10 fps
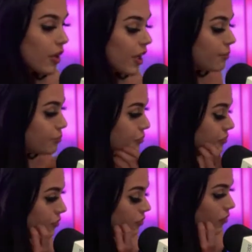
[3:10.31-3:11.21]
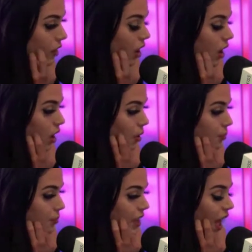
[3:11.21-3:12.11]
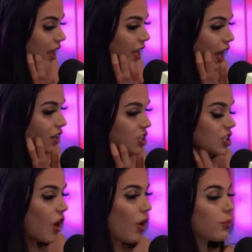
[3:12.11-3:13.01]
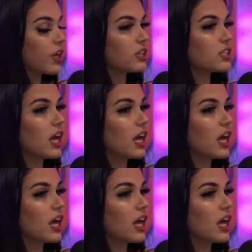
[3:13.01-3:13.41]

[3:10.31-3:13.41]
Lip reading: And it kind of just all began to